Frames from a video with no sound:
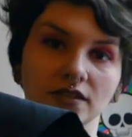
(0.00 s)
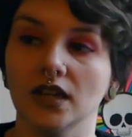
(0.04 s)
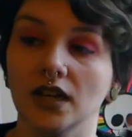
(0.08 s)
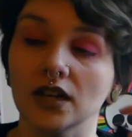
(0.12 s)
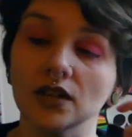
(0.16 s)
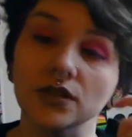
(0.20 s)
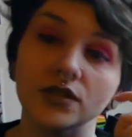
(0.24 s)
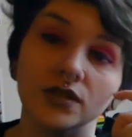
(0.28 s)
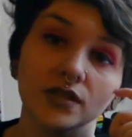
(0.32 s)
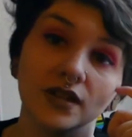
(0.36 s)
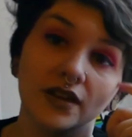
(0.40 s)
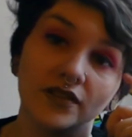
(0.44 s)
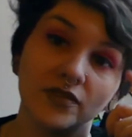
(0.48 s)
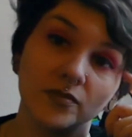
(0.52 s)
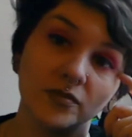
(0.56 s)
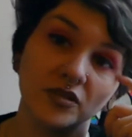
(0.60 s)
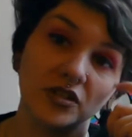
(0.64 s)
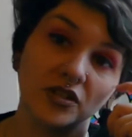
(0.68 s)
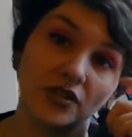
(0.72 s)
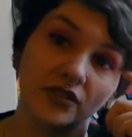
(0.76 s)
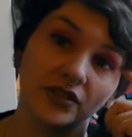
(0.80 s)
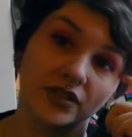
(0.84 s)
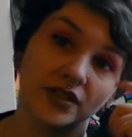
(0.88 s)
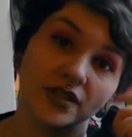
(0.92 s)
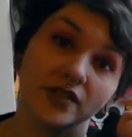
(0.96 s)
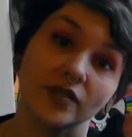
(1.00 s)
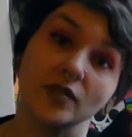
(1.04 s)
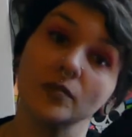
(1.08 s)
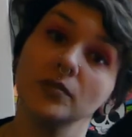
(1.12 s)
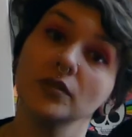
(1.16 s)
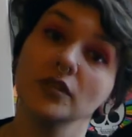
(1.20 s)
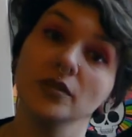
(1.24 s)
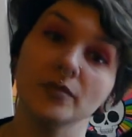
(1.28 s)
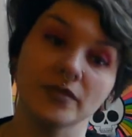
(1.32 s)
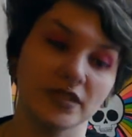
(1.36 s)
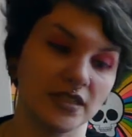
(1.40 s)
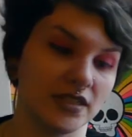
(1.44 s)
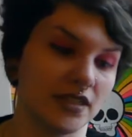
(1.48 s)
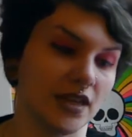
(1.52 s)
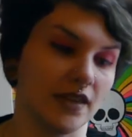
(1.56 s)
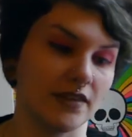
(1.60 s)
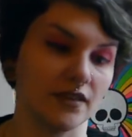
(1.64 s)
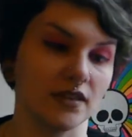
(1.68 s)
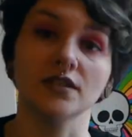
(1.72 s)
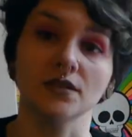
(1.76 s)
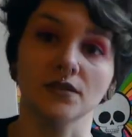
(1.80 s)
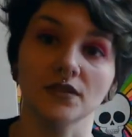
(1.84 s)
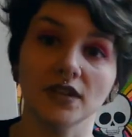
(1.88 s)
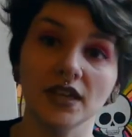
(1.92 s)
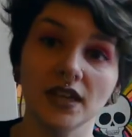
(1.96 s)
I also have the majority of the bloomers together.
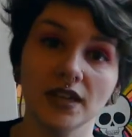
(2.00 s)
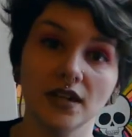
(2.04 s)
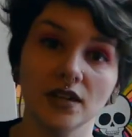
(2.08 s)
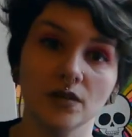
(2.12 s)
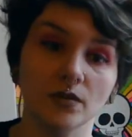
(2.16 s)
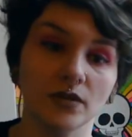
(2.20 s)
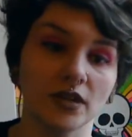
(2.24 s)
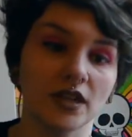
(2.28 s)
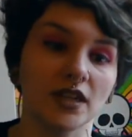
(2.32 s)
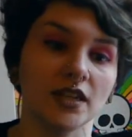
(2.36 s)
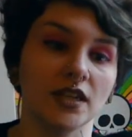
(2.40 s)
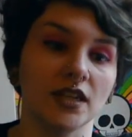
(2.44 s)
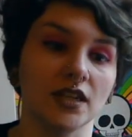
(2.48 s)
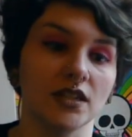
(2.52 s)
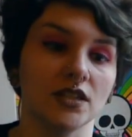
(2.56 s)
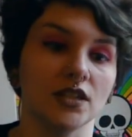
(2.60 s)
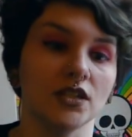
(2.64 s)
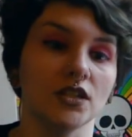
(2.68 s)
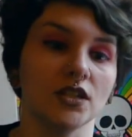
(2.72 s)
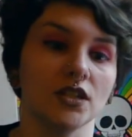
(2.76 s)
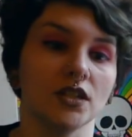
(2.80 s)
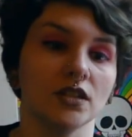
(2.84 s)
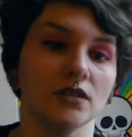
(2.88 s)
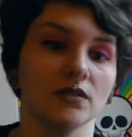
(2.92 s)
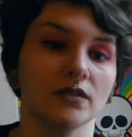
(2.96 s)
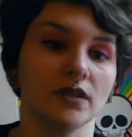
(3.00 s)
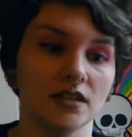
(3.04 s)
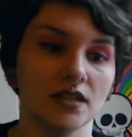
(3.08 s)
But now what I need to do,